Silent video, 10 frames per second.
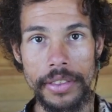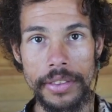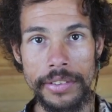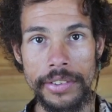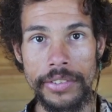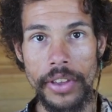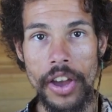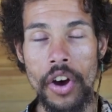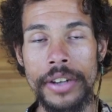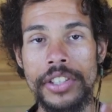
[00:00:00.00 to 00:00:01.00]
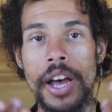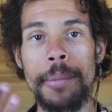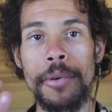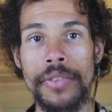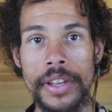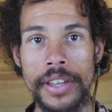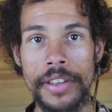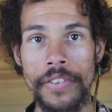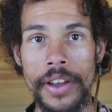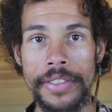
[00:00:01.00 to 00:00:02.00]
This is on top of the
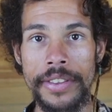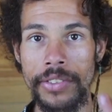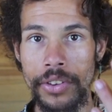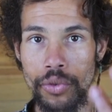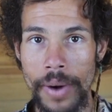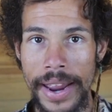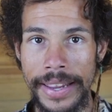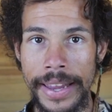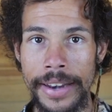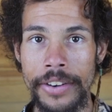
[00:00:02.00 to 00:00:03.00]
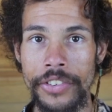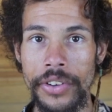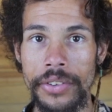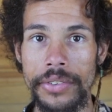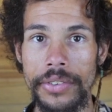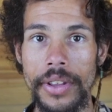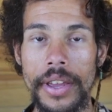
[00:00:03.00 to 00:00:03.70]
Qliphoth is the dragon energies.